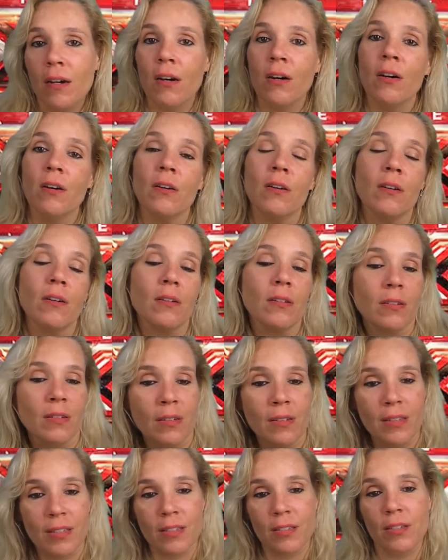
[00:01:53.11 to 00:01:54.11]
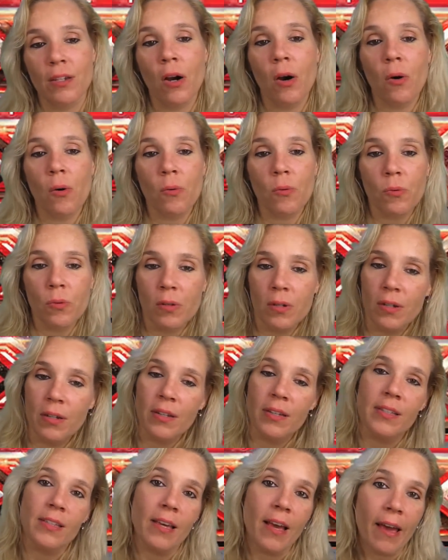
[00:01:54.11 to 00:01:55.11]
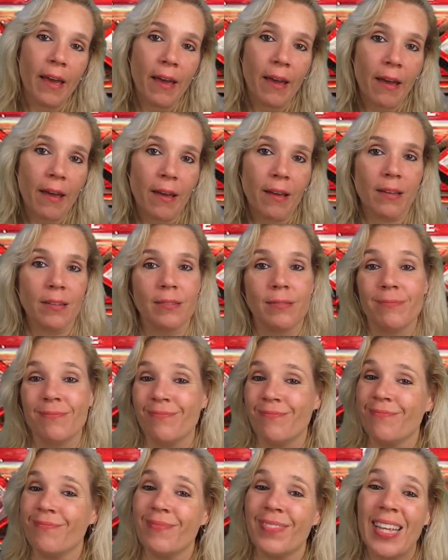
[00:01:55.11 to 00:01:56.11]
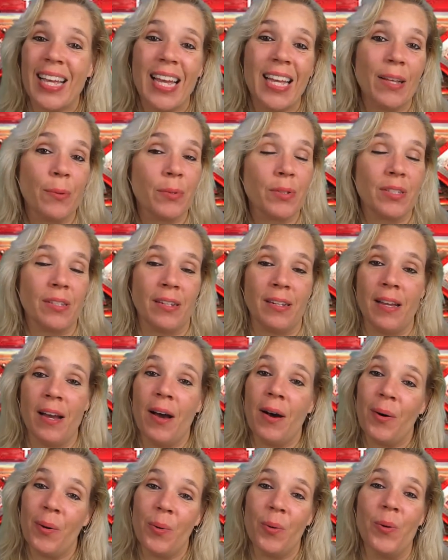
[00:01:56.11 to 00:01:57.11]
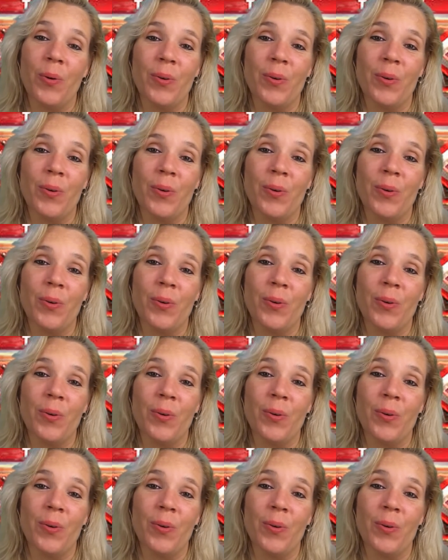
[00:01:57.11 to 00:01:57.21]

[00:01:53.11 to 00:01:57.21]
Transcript: uh, yo, yeah. It was a no.